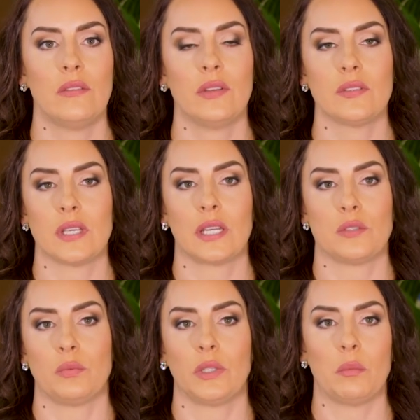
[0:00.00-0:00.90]
feels like
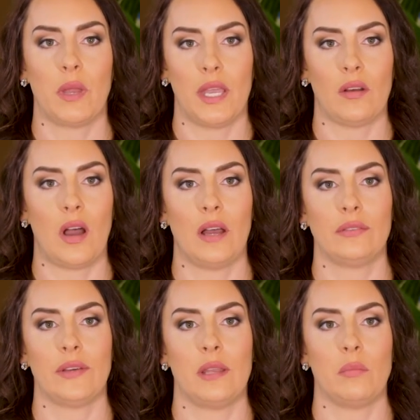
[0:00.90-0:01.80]
it's really paid off
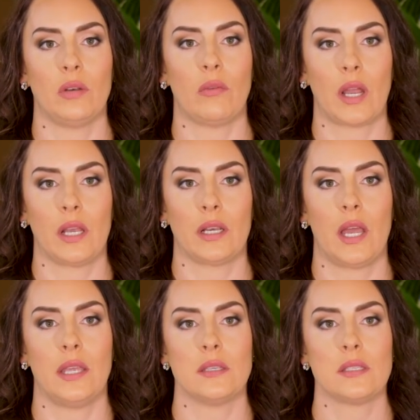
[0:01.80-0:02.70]
and been
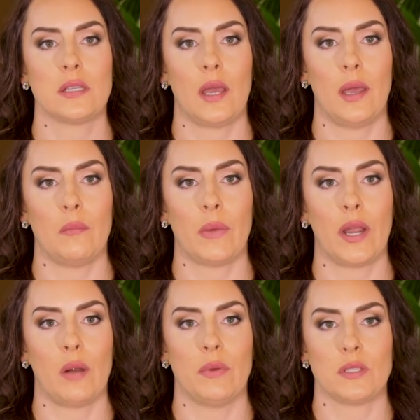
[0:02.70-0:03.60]
recognized um,
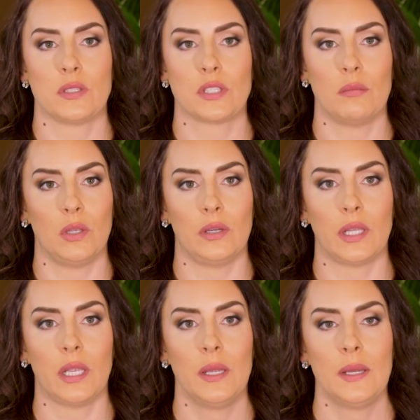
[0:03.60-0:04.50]
by our business community.